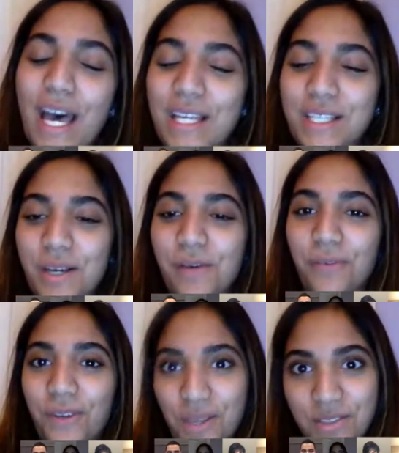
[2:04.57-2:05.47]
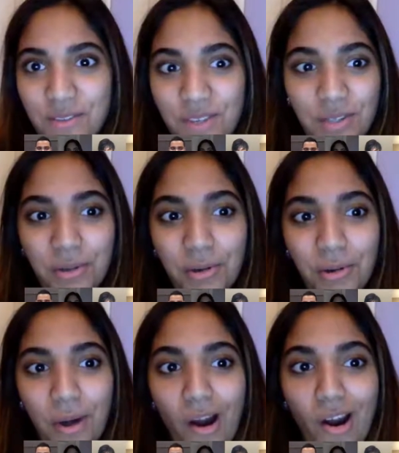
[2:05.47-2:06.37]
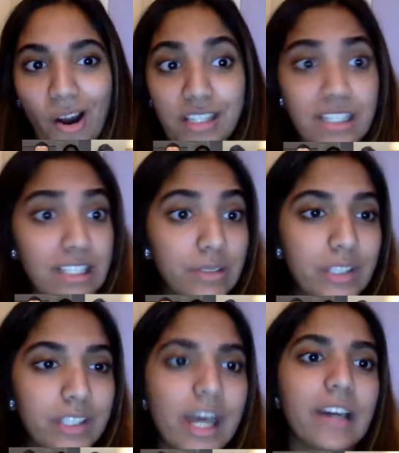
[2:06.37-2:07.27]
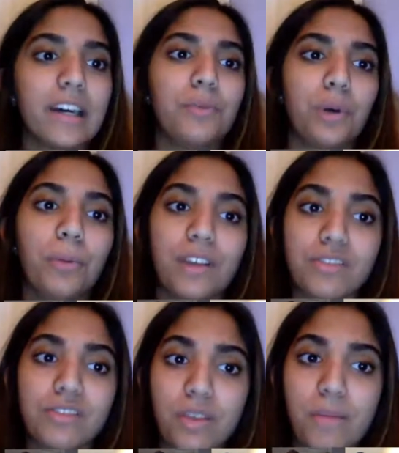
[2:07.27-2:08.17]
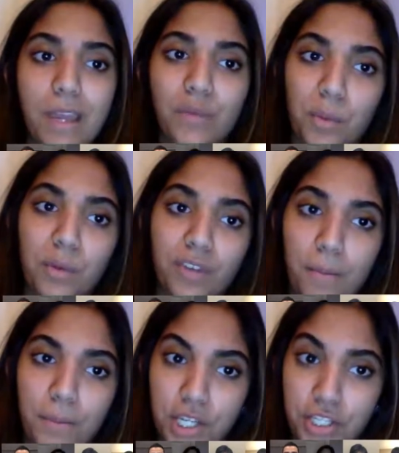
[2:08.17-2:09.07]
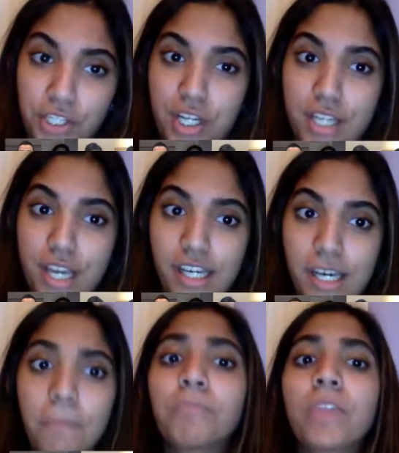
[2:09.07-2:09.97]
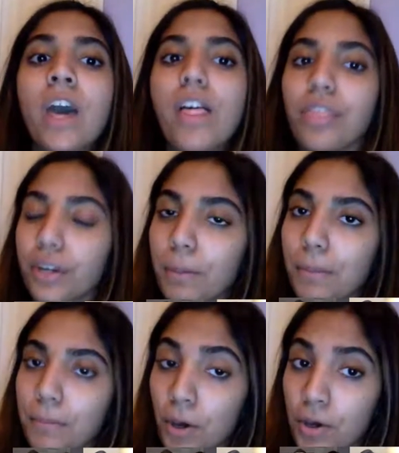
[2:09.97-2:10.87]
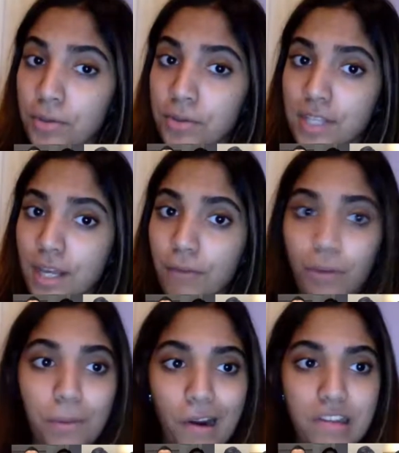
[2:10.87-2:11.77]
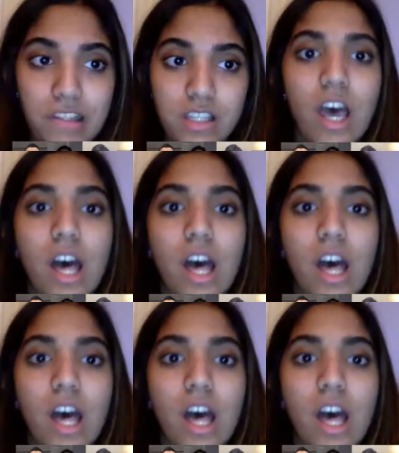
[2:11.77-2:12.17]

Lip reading: So for those of you who are new to DECA, role-plays are the main form of competition in DECA, and they're composed of 3 parts.